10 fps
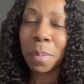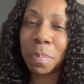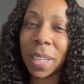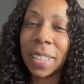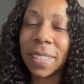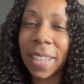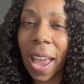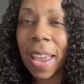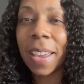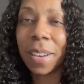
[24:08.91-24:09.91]
but
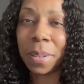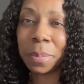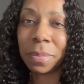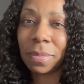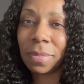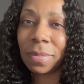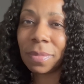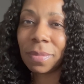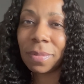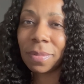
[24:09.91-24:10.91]
damn.
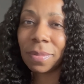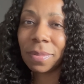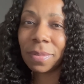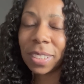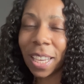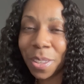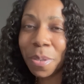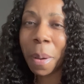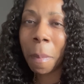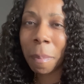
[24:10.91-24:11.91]
Can
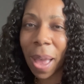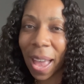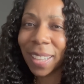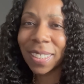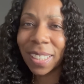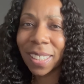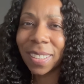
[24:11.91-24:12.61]
you imagine?